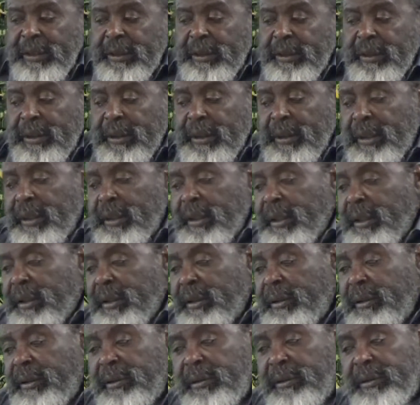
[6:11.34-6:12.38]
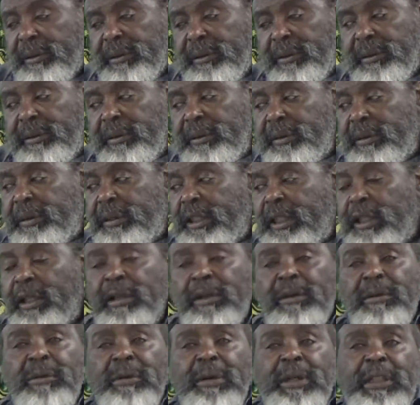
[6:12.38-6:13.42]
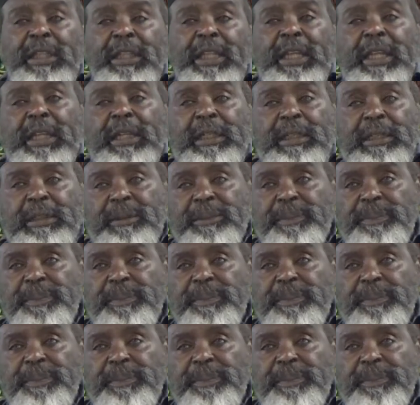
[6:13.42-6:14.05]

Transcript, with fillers: Uh, they don't want that.